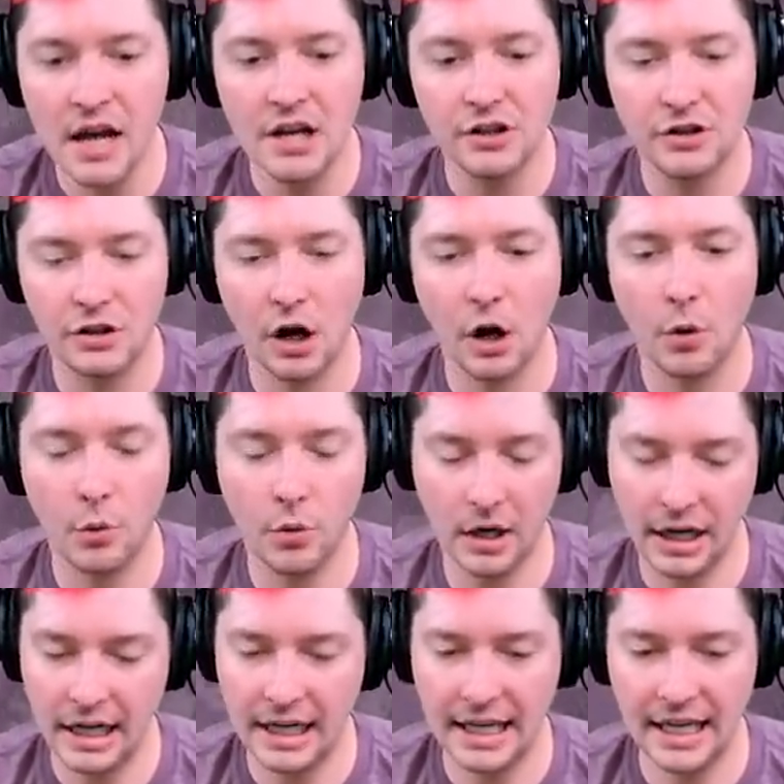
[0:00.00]
So
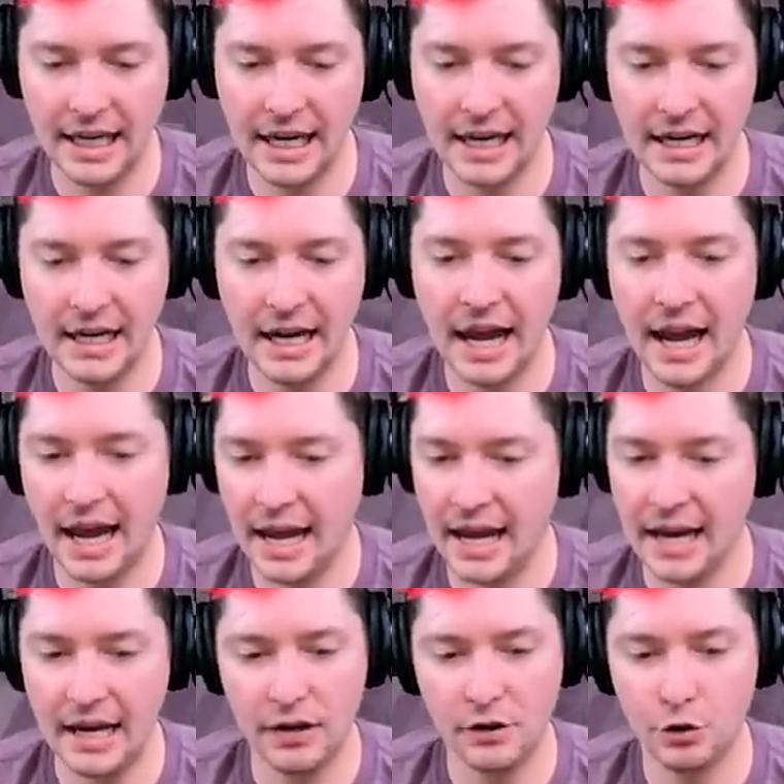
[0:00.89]
we're going to get
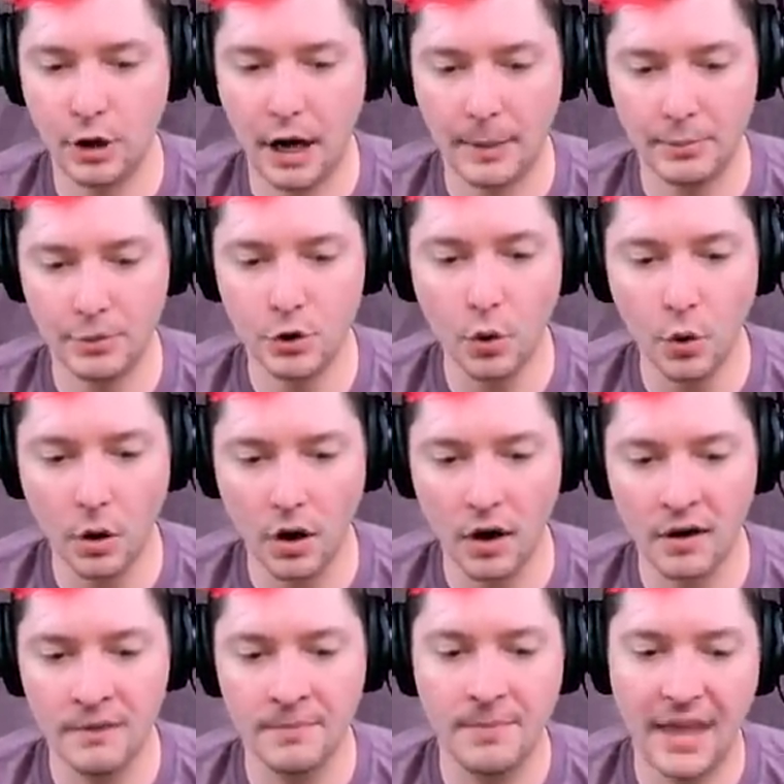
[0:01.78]
a
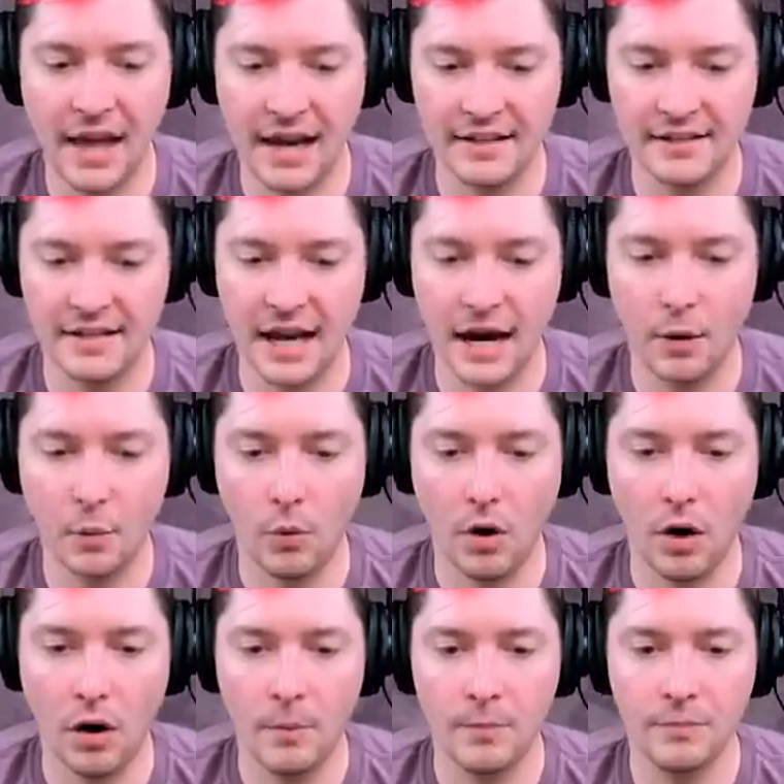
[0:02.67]
trapdoor as that
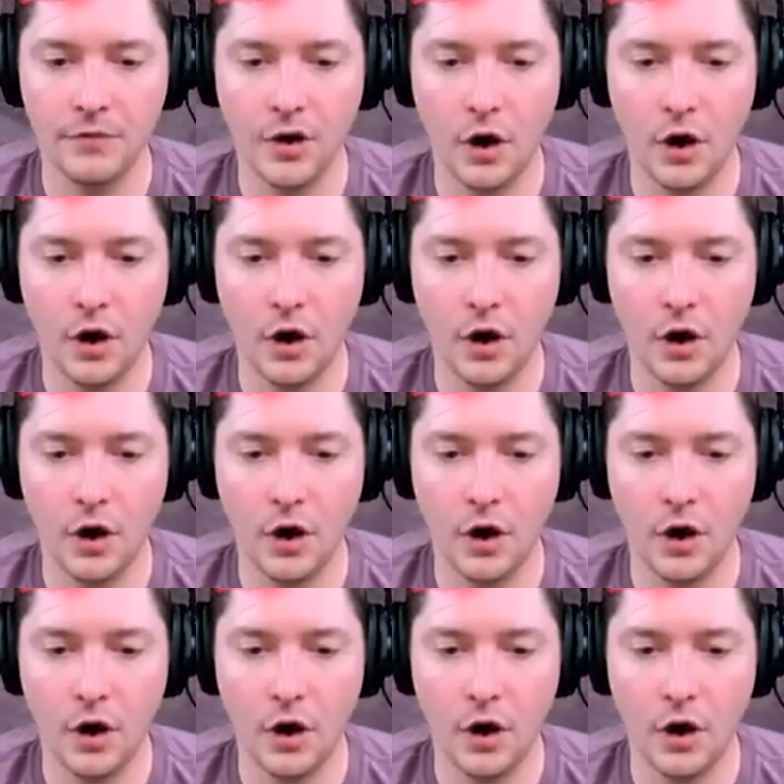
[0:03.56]
wall.